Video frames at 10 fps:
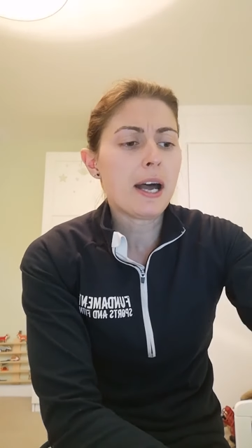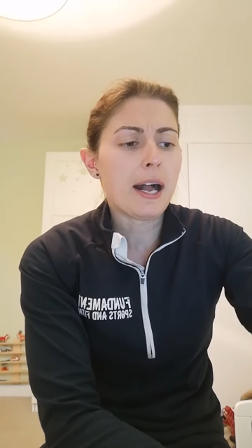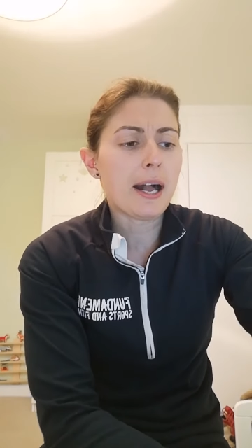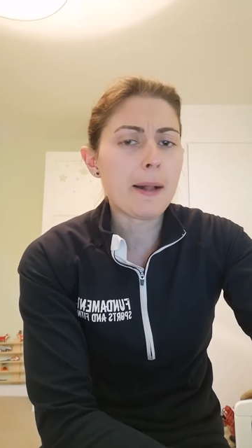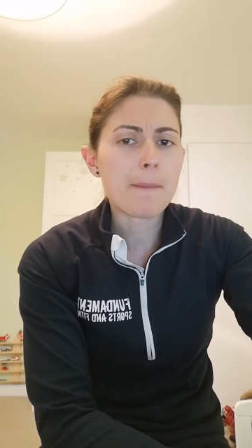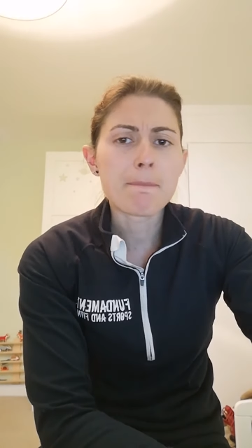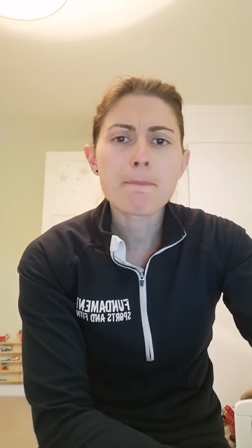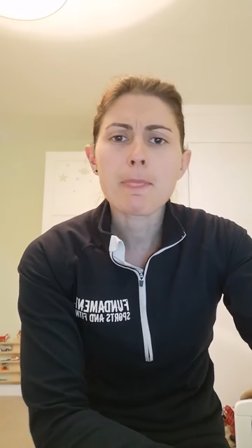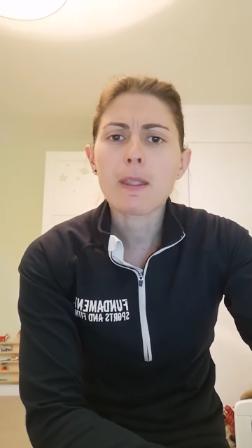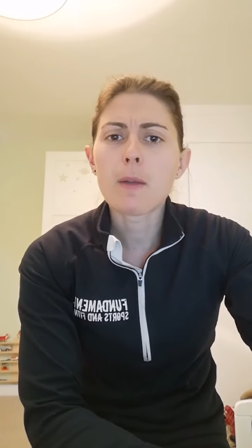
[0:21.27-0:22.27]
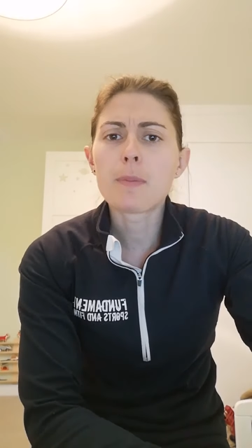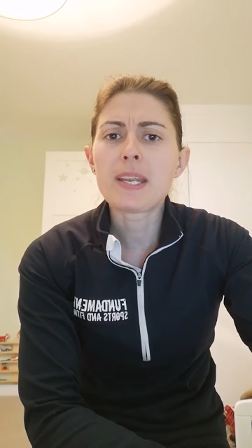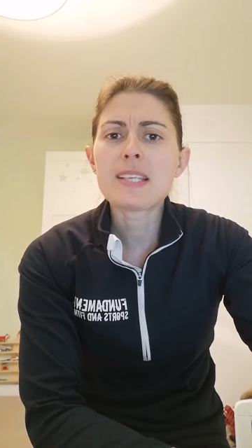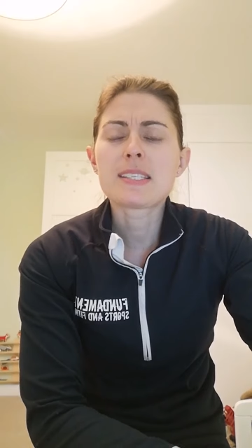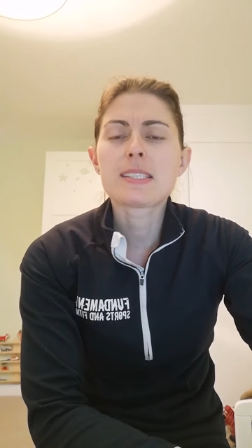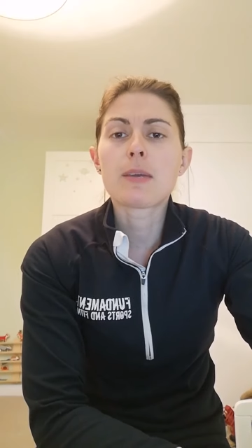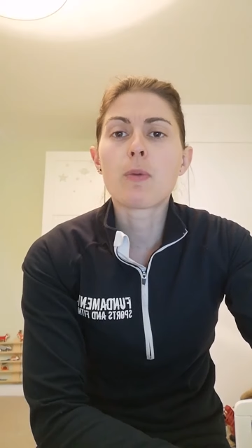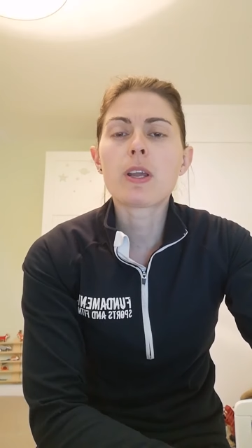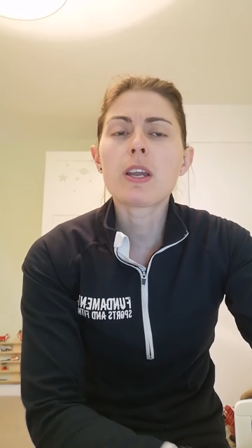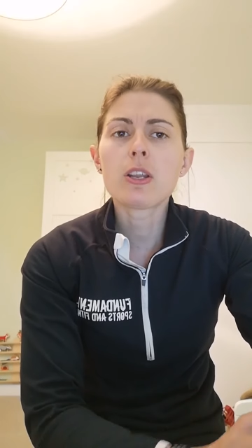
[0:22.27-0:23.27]
But
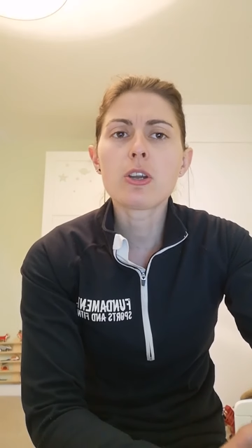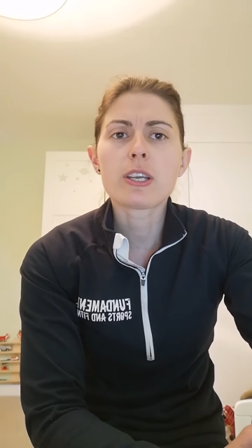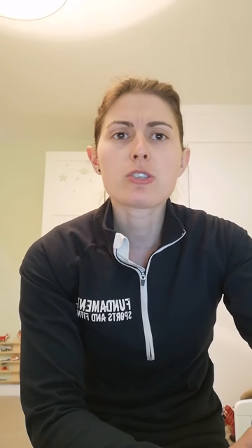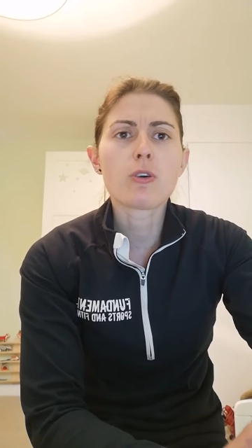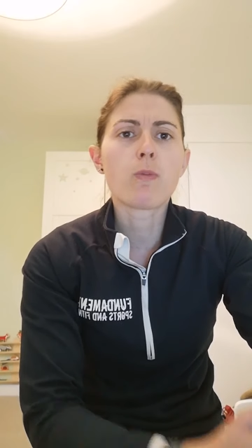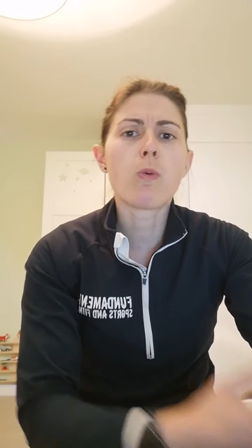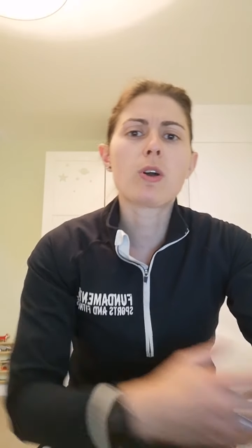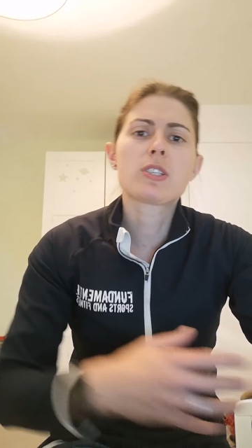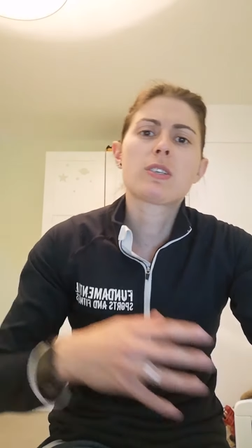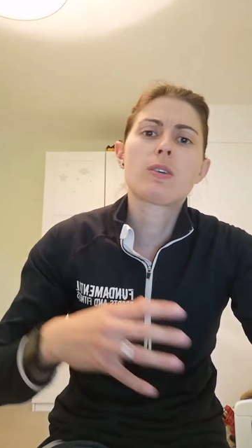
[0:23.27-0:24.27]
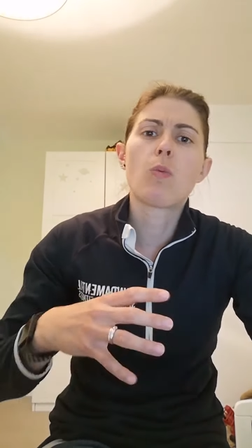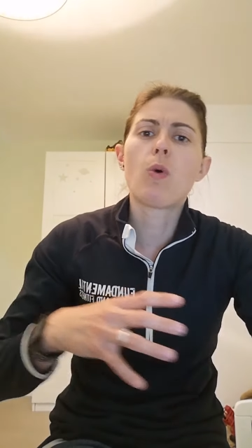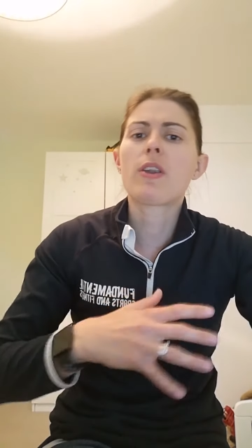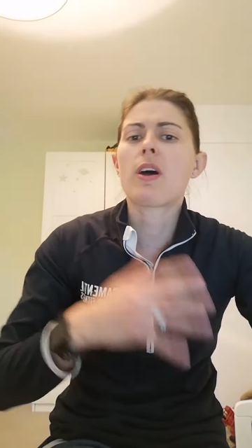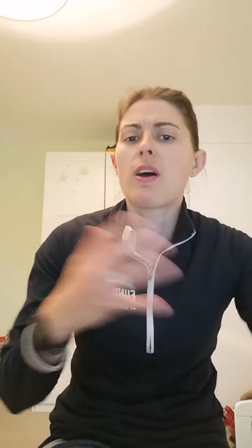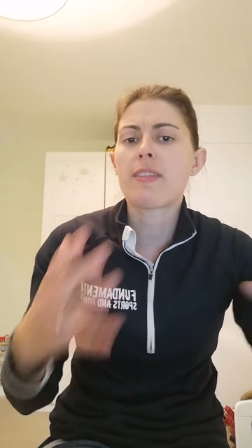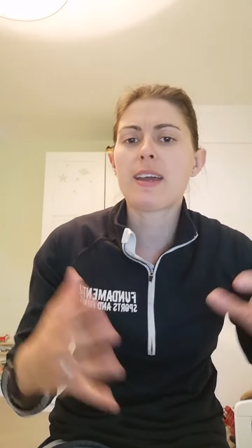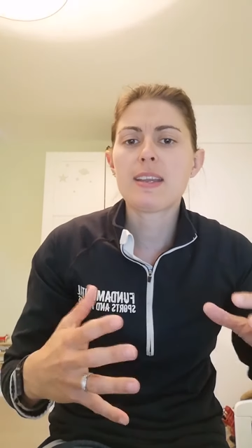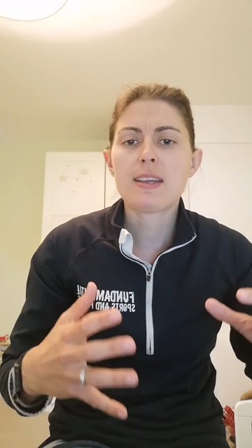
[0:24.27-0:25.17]
we're going to look at sort of what are they